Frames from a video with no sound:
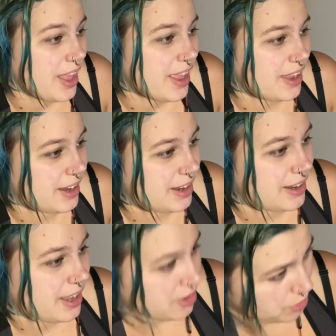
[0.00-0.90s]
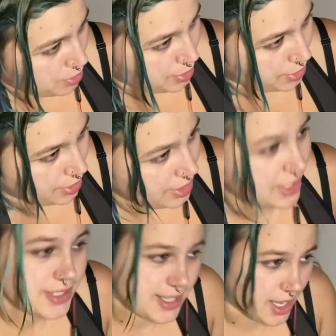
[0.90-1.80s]
and I agreed with her,
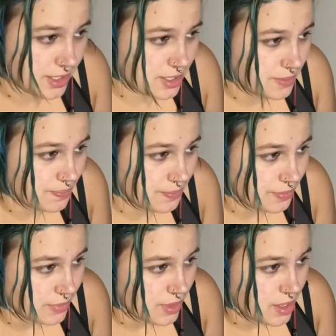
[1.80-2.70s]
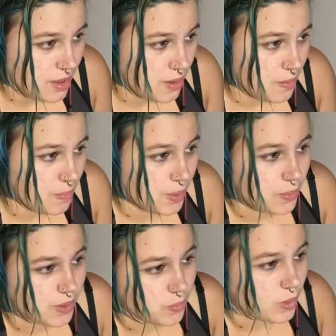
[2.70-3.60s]
it's not. But
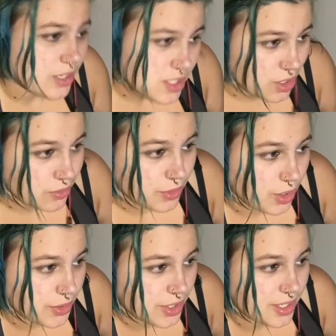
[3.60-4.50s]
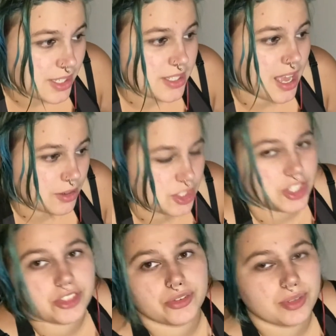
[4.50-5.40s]
what was her fault is how
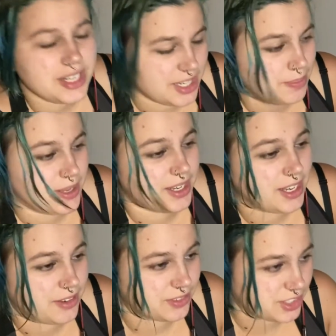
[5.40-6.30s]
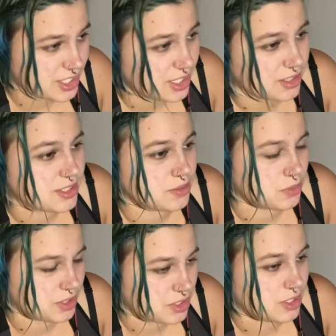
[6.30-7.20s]
she treated me ever since,
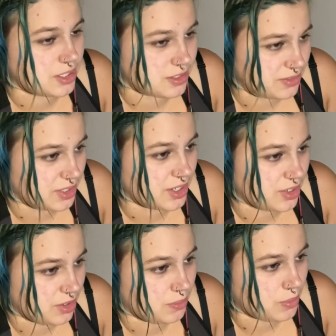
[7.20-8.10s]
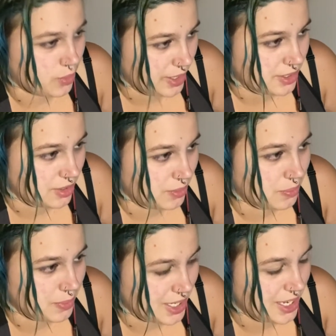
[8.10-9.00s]
which that's a very good point.
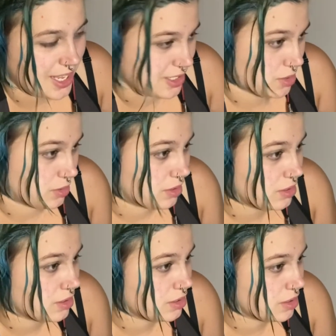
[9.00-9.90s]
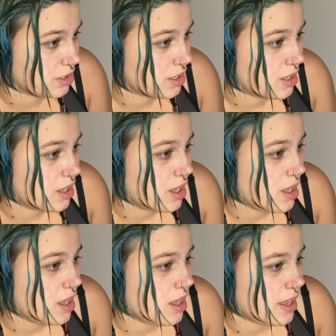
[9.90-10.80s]
Don't be an asshole.
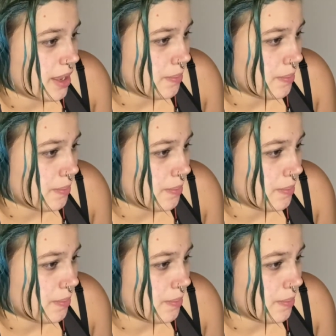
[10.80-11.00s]
In